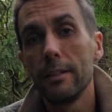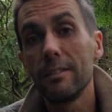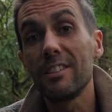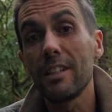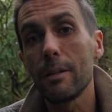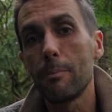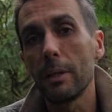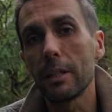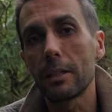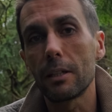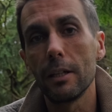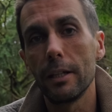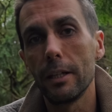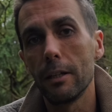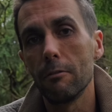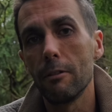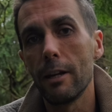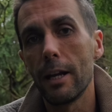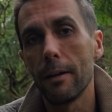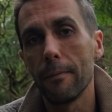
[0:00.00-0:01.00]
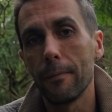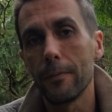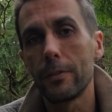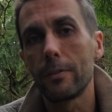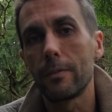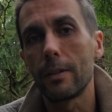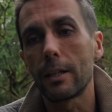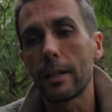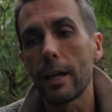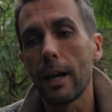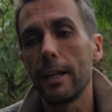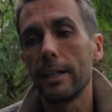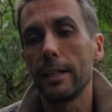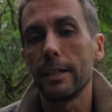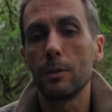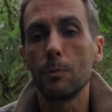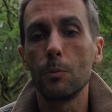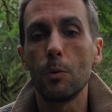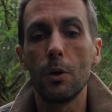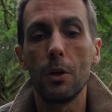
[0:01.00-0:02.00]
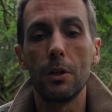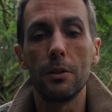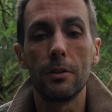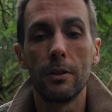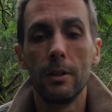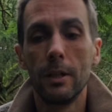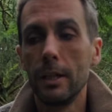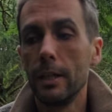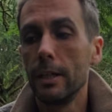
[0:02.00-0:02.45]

typically around decaying wood.